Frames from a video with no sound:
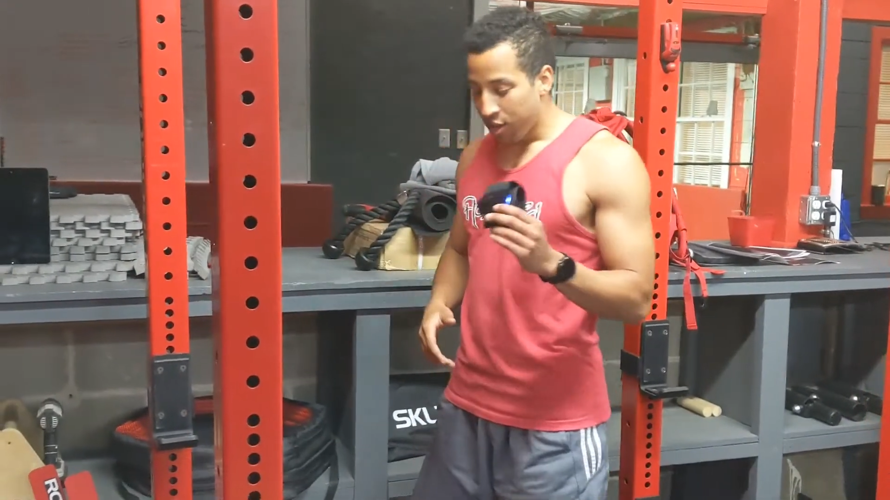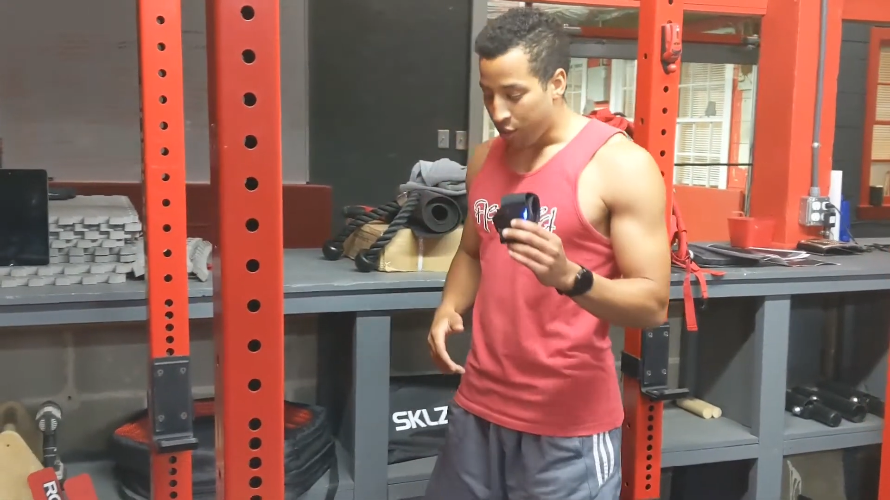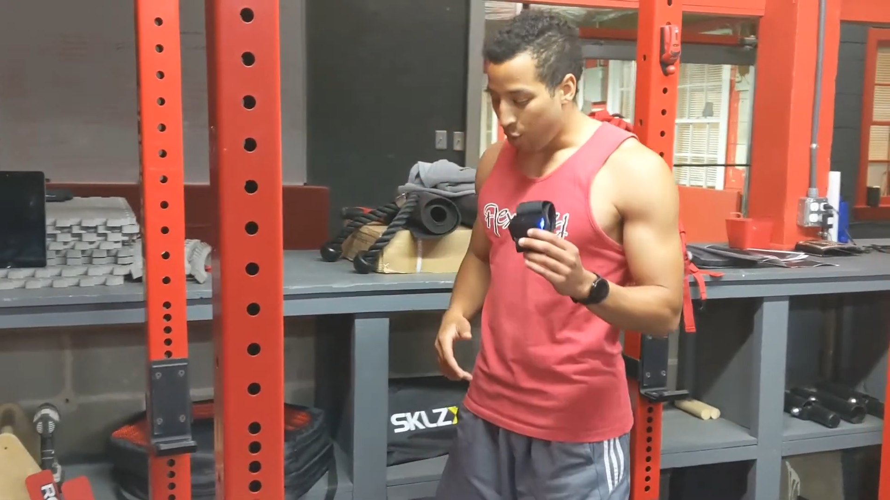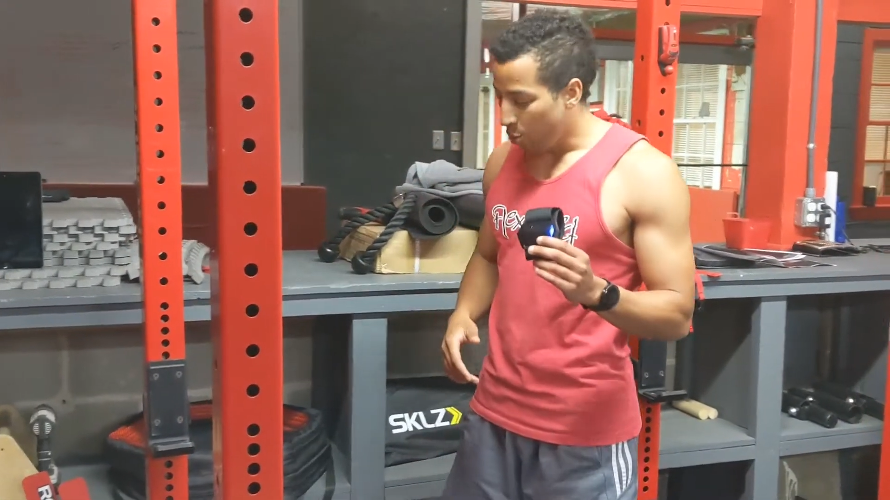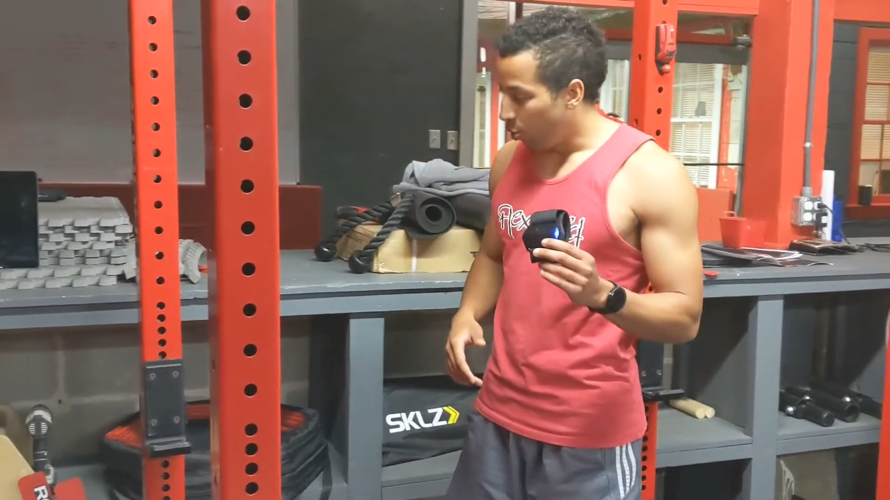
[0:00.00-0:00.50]

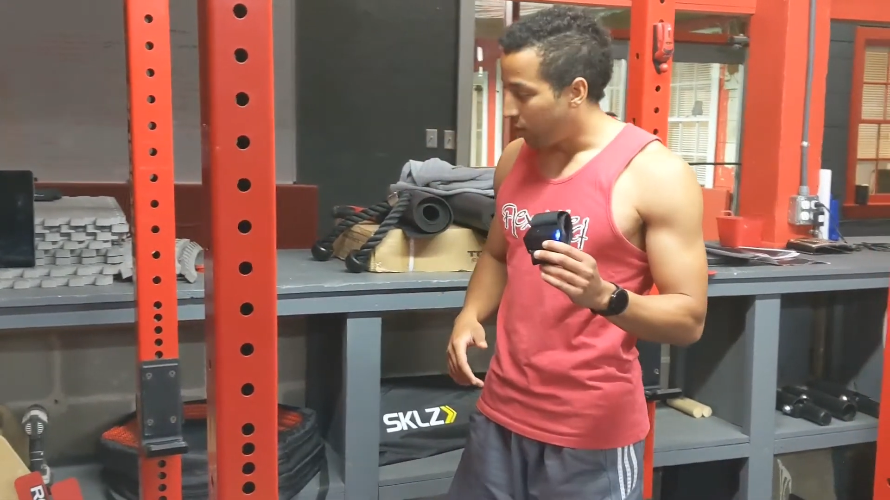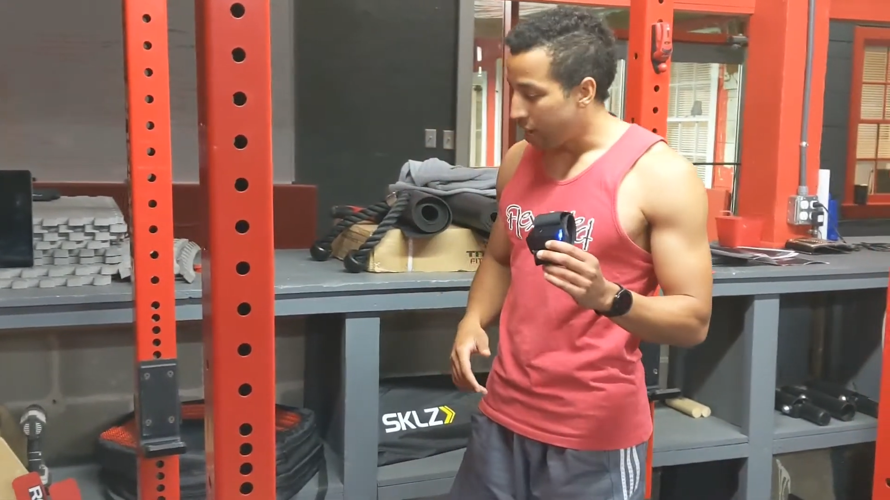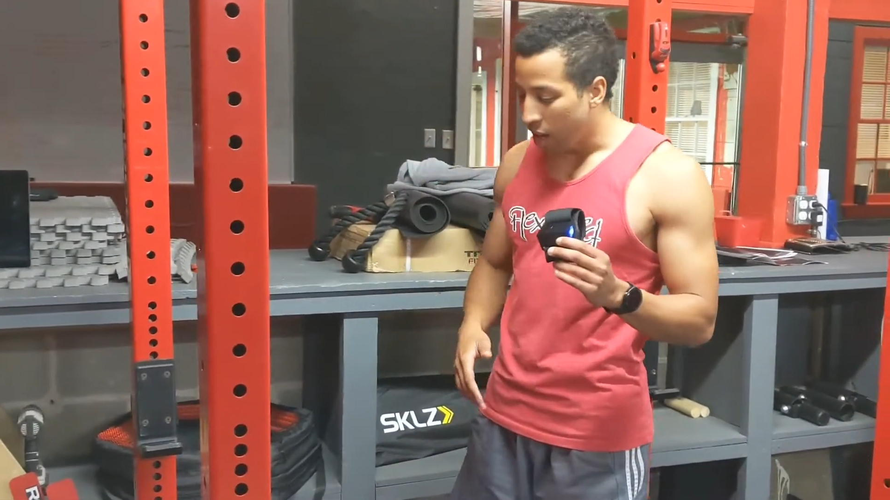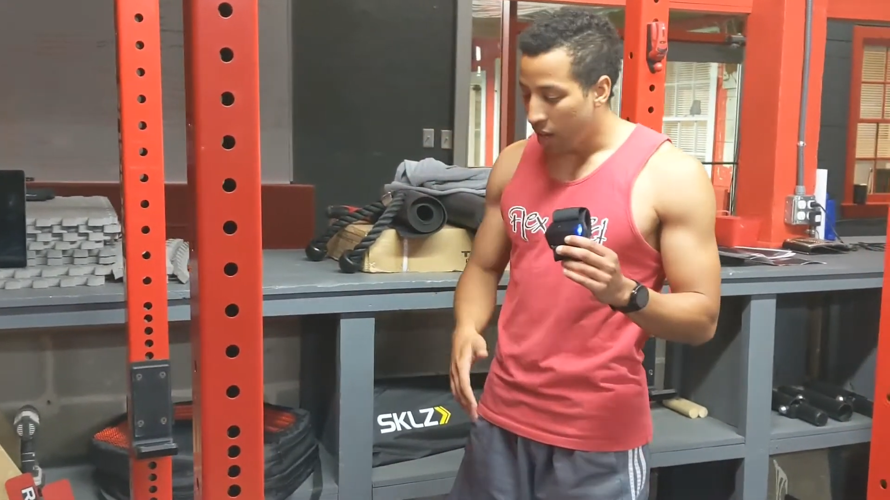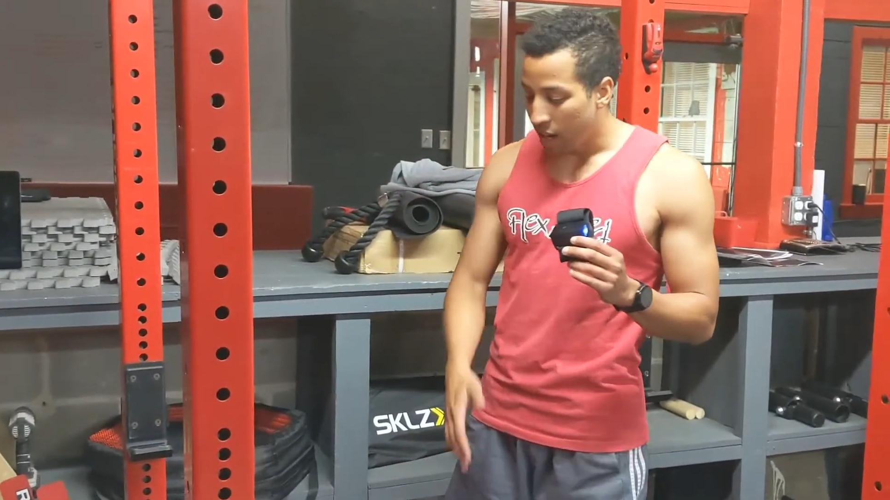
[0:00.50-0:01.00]
to
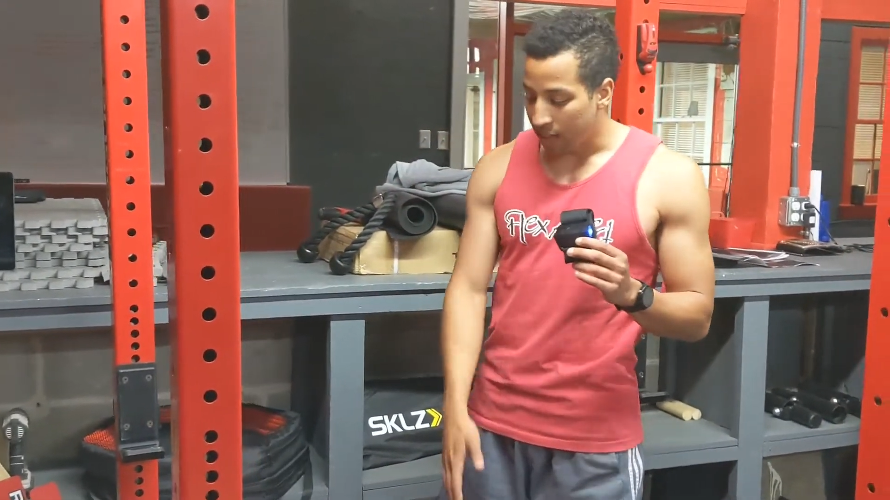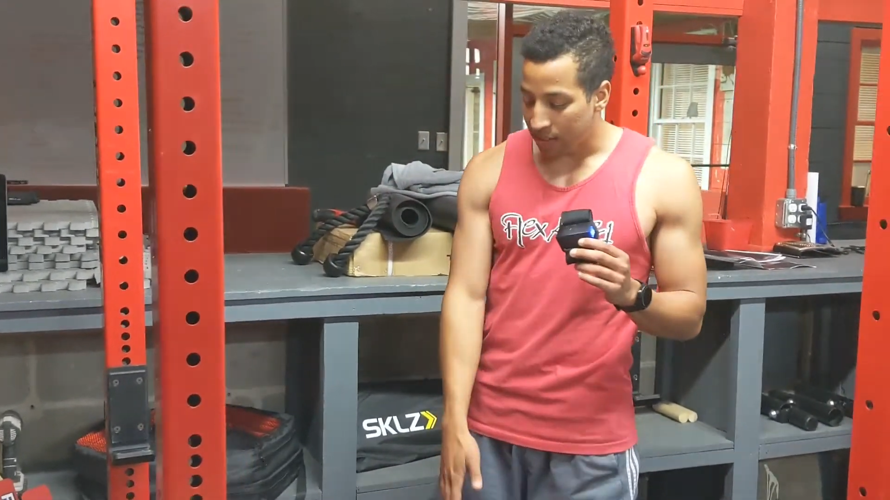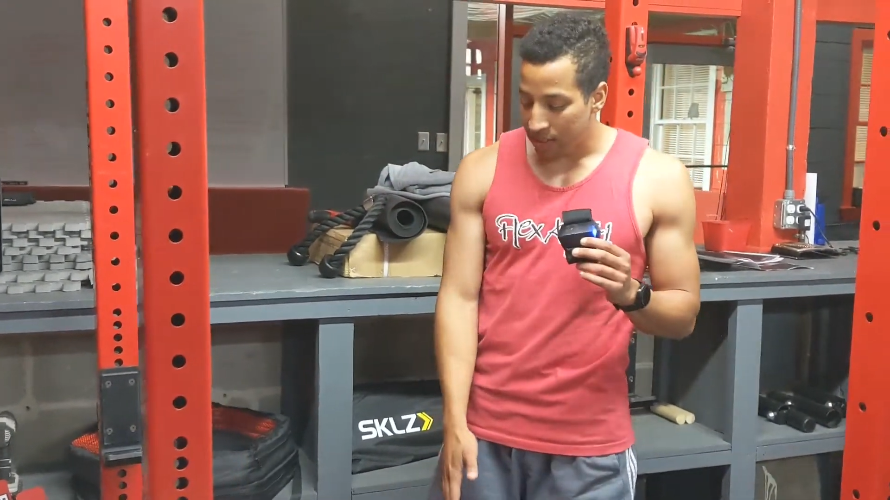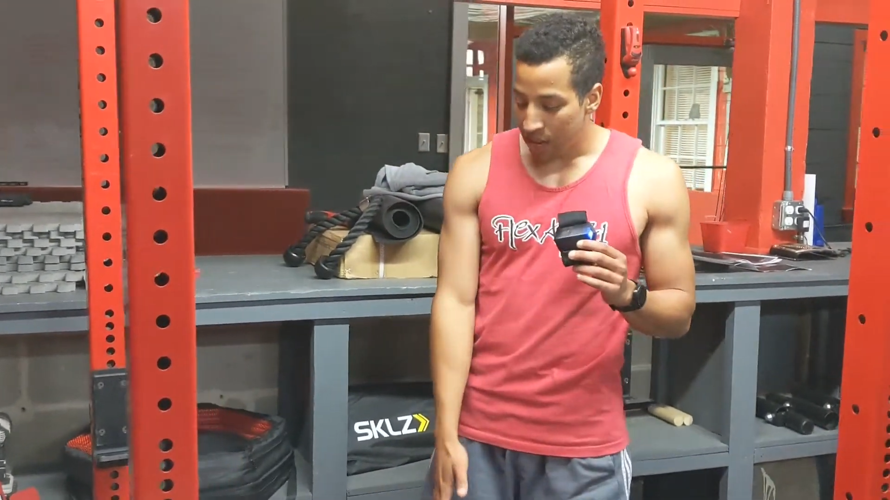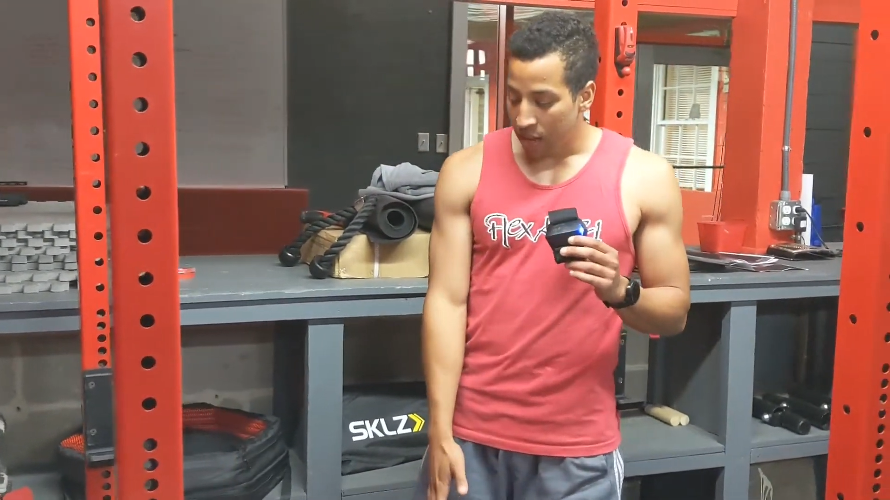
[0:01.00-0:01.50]
tell
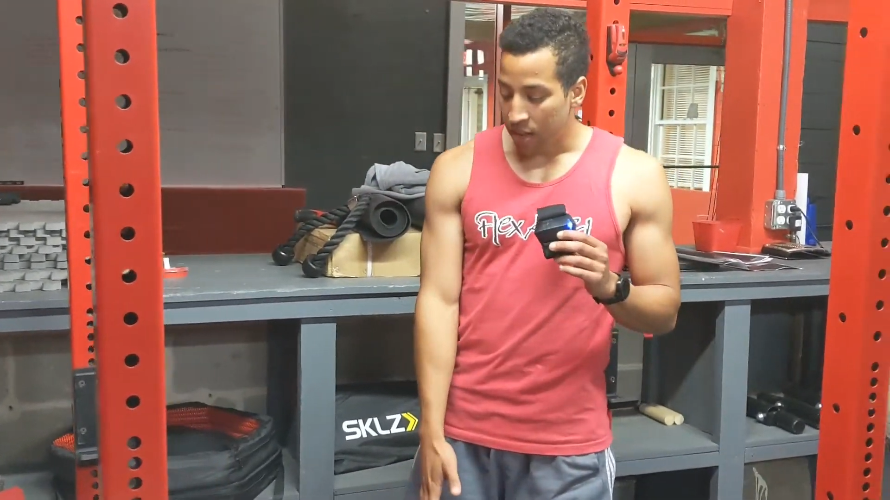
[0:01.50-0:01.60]
us